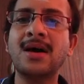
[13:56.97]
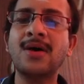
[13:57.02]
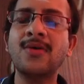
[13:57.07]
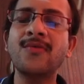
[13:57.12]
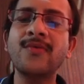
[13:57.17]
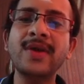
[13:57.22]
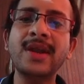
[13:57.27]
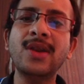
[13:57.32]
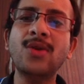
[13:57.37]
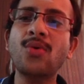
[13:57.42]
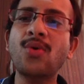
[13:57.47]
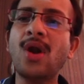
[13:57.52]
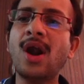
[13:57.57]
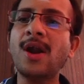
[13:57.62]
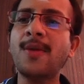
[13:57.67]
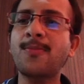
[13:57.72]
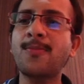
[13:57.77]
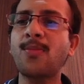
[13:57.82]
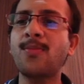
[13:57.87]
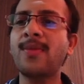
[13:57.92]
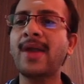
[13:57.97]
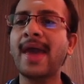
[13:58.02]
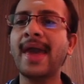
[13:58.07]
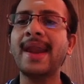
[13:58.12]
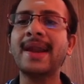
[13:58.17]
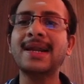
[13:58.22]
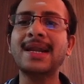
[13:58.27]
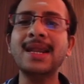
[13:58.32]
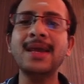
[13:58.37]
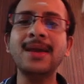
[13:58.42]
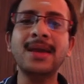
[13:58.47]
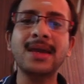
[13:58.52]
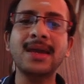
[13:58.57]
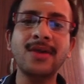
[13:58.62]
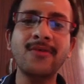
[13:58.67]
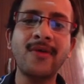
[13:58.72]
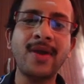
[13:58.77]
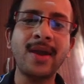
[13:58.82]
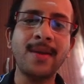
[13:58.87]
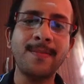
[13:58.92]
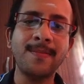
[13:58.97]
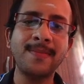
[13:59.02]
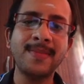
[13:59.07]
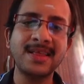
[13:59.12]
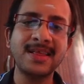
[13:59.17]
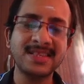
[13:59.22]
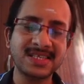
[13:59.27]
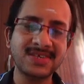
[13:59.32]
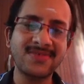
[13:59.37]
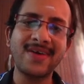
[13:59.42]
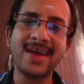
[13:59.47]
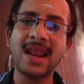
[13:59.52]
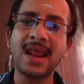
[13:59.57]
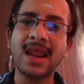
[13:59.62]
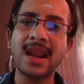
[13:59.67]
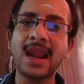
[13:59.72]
We do not directly give a mean square